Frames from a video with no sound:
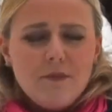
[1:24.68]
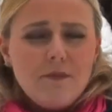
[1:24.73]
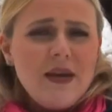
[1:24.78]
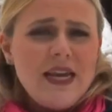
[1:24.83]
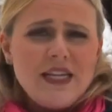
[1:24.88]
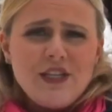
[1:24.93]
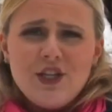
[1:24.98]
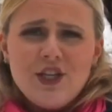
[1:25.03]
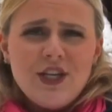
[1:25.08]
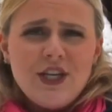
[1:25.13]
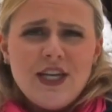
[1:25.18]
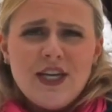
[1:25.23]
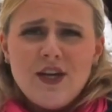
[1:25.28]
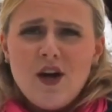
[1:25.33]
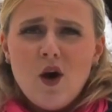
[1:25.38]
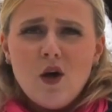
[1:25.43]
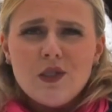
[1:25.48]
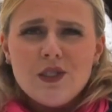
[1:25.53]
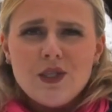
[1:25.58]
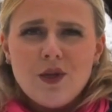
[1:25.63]

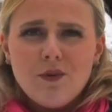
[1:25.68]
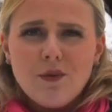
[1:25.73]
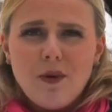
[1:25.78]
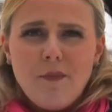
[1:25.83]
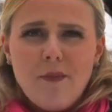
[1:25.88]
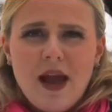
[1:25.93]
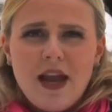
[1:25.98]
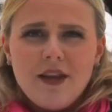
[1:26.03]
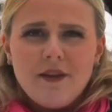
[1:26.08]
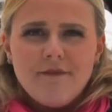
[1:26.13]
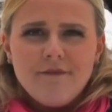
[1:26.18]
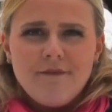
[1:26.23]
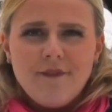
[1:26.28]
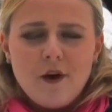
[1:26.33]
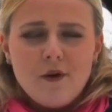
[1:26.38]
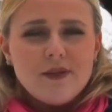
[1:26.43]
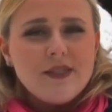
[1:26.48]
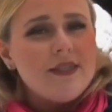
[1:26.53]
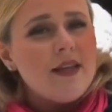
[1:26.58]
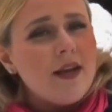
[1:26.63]
PG&E also reminding
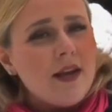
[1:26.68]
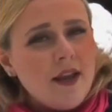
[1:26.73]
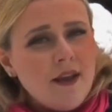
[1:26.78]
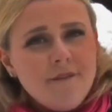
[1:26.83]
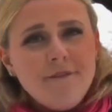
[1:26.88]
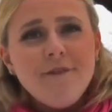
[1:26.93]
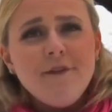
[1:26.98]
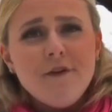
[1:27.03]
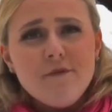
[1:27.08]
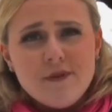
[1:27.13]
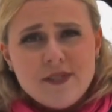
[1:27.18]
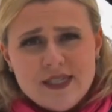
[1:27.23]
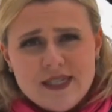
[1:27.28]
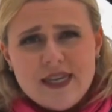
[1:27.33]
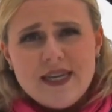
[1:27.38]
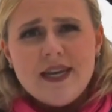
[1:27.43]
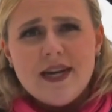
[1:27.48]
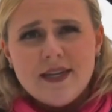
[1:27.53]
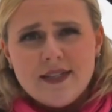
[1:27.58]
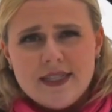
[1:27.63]
folks that if you
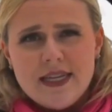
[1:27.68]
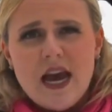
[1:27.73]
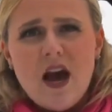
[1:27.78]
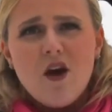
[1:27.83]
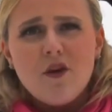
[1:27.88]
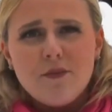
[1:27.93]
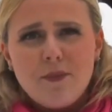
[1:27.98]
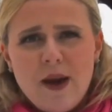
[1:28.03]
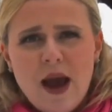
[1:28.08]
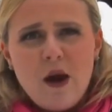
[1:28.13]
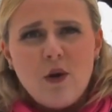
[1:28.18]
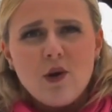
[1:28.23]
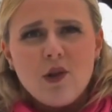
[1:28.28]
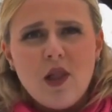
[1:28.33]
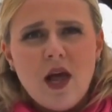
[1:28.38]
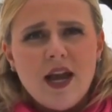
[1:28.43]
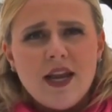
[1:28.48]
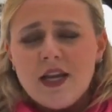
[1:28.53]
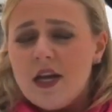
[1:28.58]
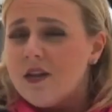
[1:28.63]
see a downed
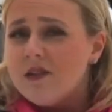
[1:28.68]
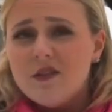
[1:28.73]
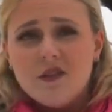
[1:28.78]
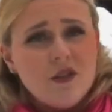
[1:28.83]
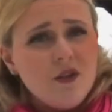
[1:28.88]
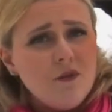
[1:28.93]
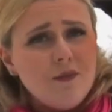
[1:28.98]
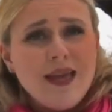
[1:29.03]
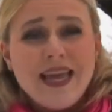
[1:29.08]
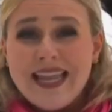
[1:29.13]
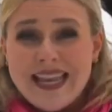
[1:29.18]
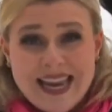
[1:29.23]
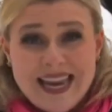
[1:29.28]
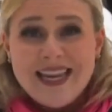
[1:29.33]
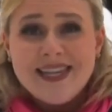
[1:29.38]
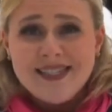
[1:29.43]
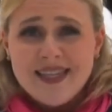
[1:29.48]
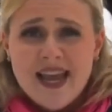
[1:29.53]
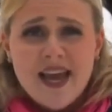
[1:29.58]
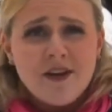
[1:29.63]
power line, assume it
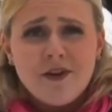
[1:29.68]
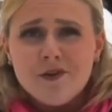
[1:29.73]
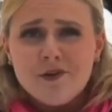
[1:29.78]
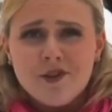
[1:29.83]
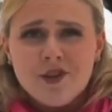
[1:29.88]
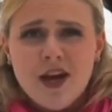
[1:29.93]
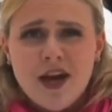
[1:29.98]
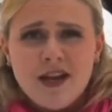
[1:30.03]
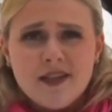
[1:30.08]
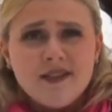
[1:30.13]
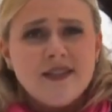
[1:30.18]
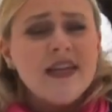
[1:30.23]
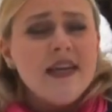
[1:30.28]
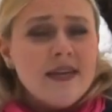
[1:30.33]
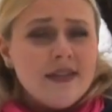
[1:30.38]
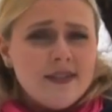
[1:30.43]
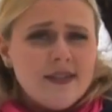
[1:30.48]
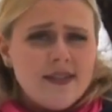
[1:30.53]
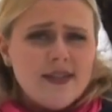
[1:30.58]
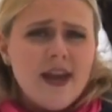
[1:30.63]
is energized.
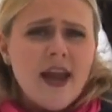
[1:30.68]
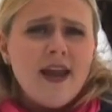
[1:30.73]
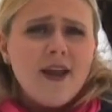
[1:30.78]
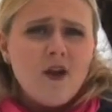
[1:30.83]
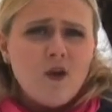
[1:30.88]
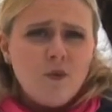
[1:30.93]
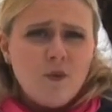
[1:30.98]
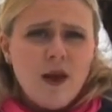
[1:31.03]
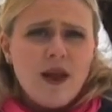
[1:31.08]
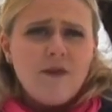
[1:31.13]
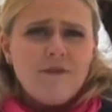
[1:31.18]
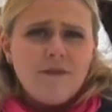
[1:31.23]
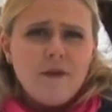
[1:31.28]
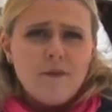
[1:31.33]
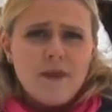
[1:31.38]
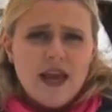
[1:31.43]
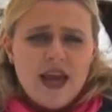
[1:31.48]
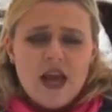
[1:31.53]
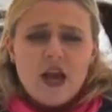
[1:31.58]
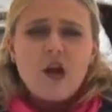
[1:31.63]
Stay away
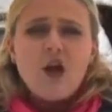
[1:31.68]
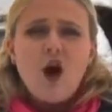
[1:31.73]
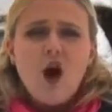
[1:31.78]
from it and